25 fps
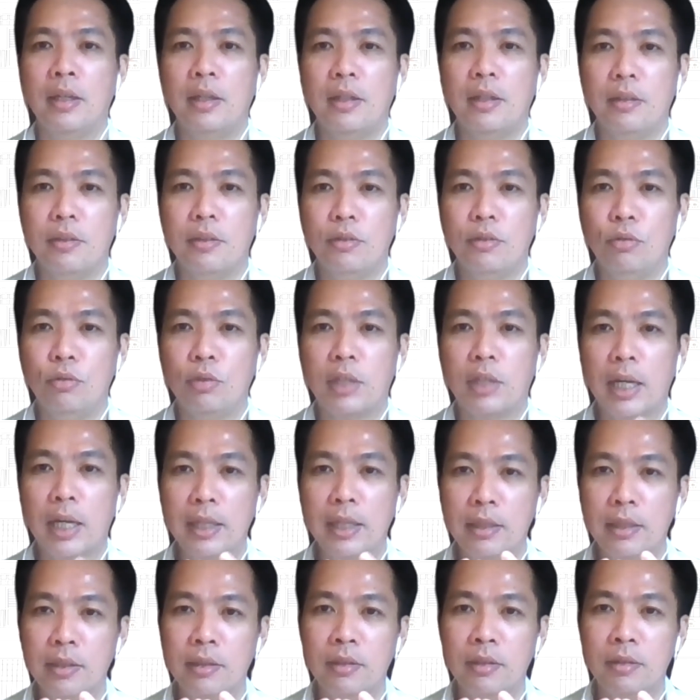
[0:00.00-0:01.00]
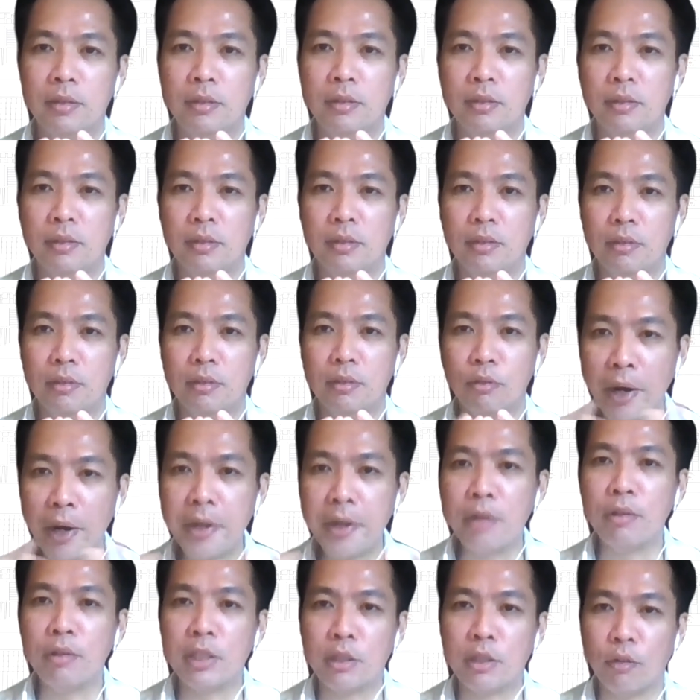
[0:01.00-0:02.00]
you can
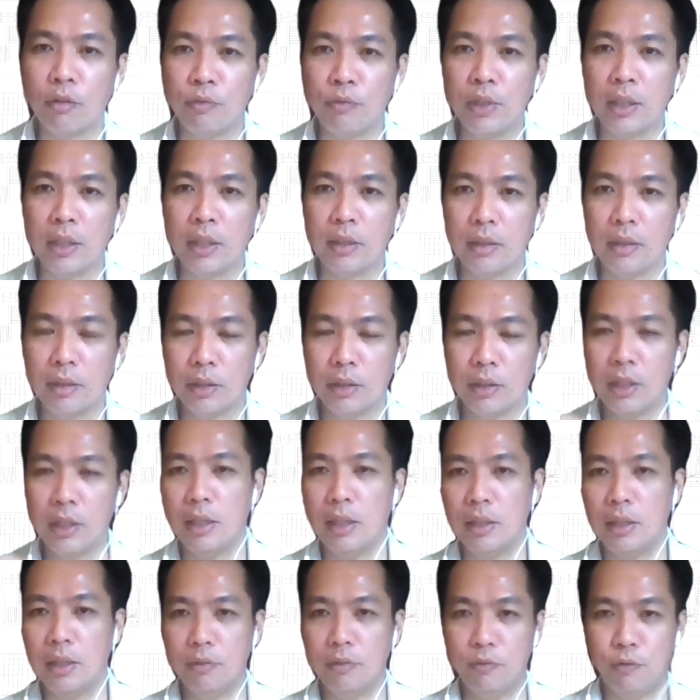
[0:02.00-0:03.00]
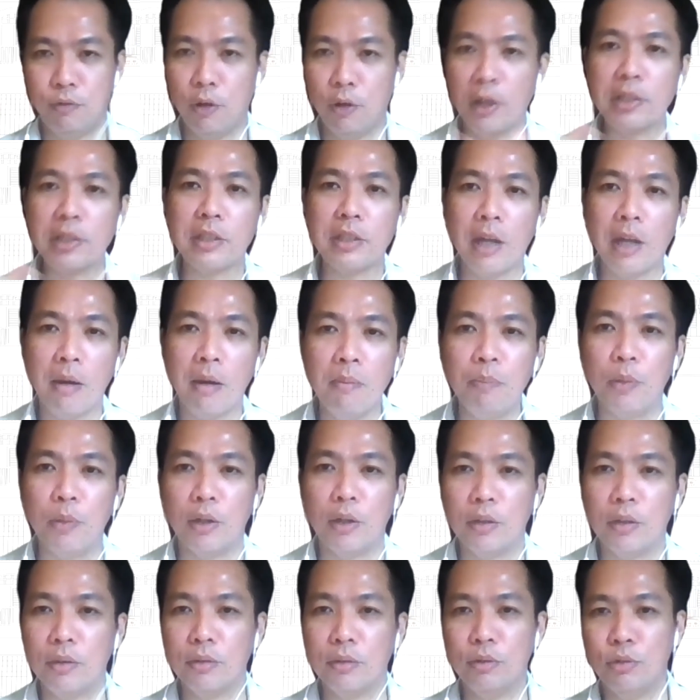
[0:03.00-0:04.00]
run the risk of it. Okay, for
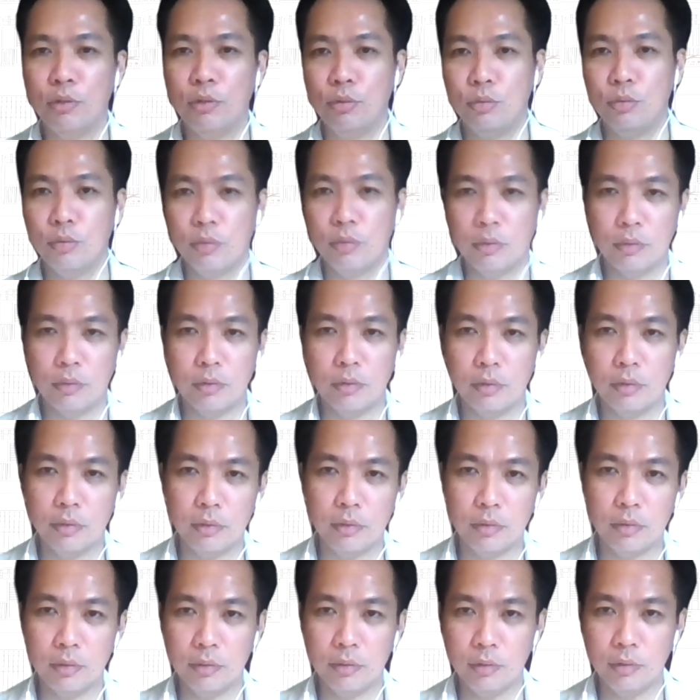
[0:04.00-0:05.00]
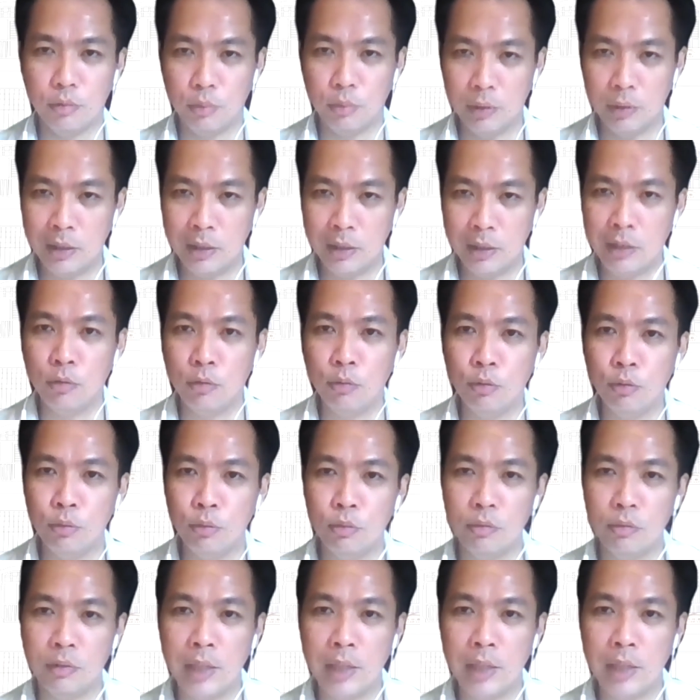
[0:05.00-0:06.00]
example, you
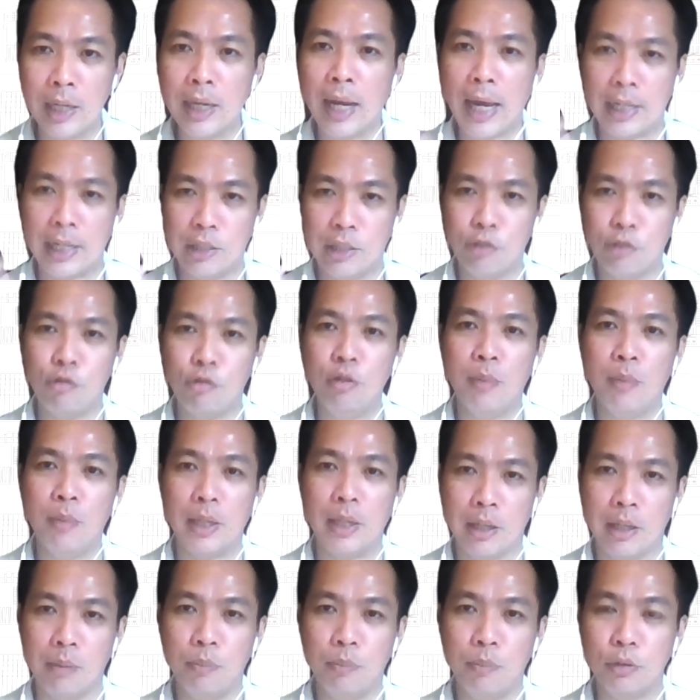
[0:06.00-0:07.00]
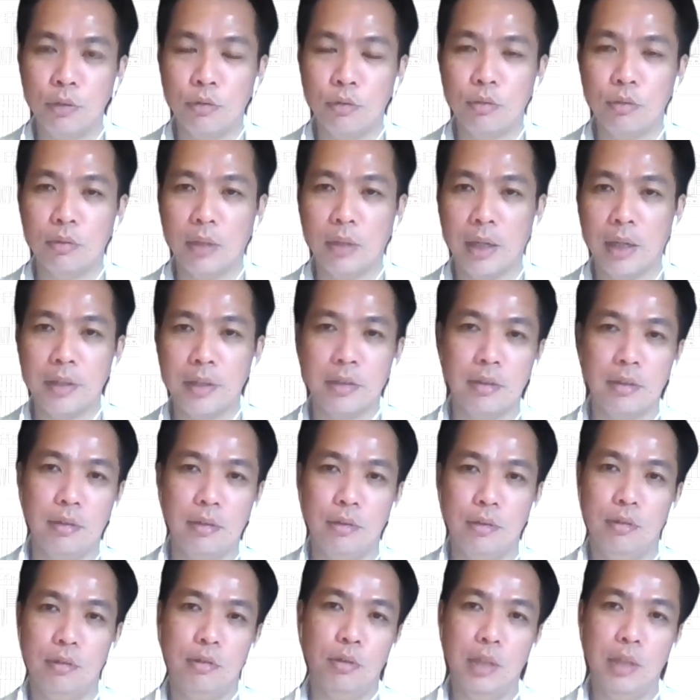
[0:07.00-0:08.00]
to take an extreme example to understand,
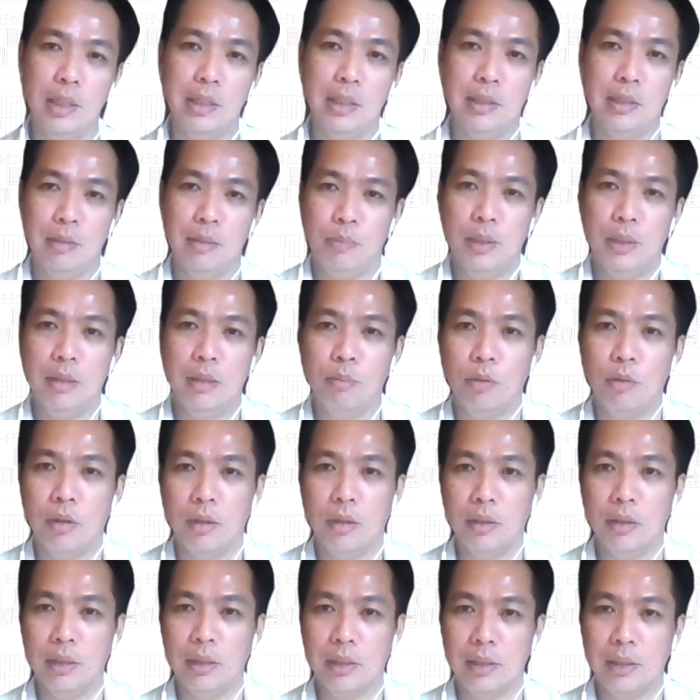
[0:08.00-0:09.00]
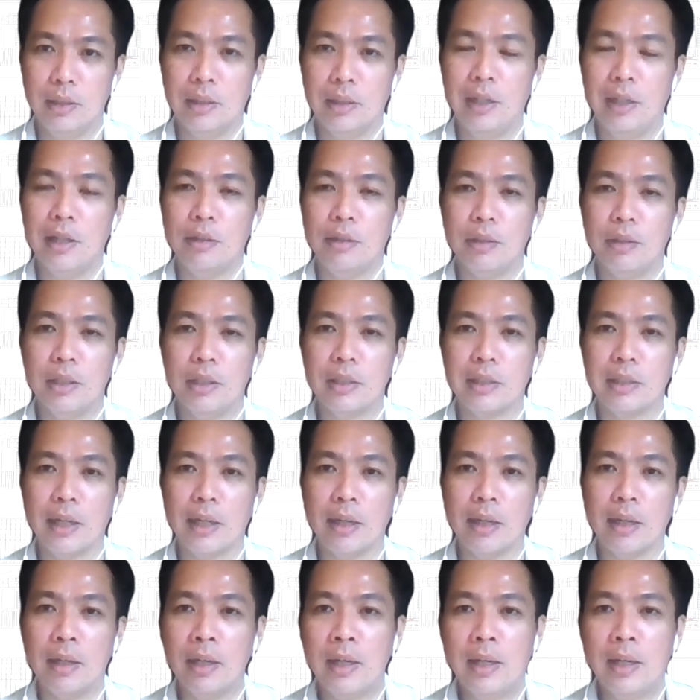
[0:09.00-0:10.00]
so that it's a bit more clearer, is
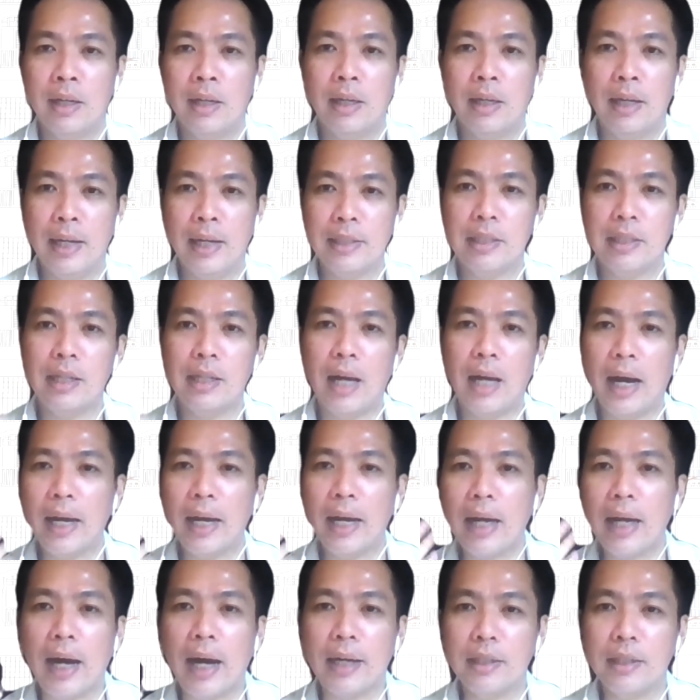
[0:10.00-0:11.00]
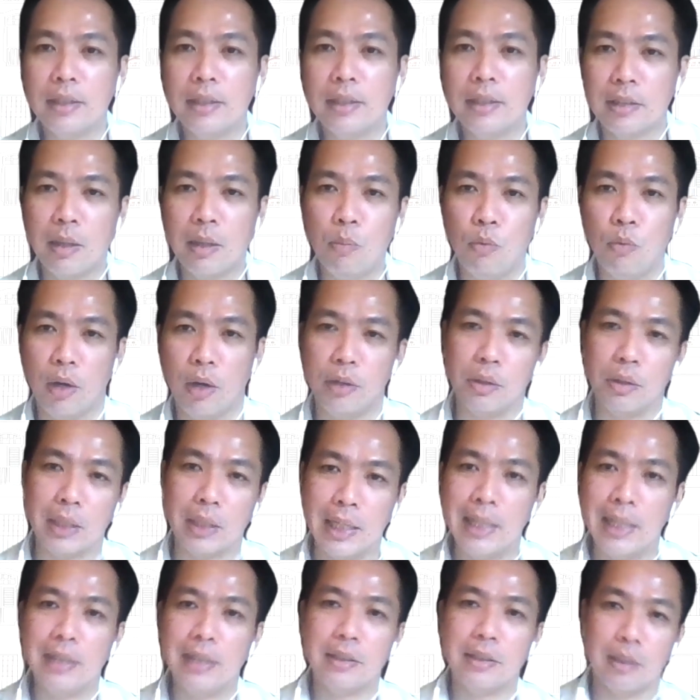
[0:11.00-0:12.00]
that, let's say I hire someone to
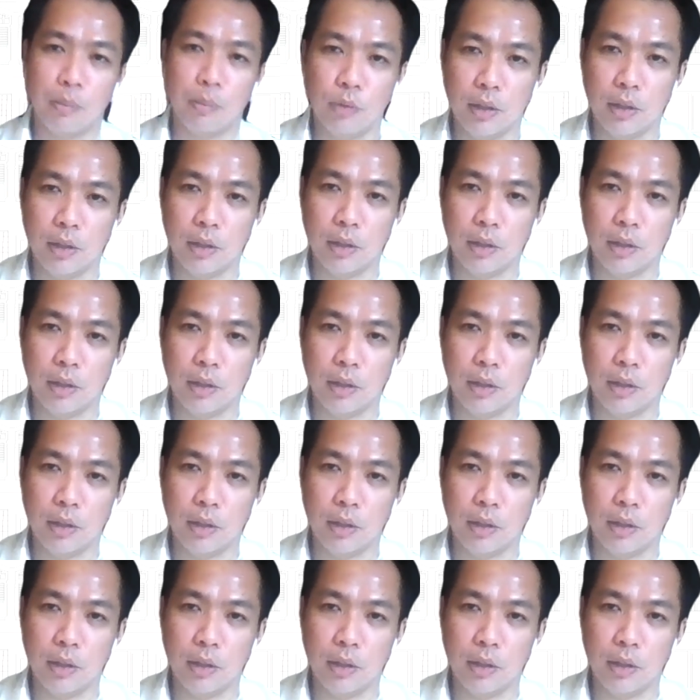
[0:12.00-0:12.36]
kill someone.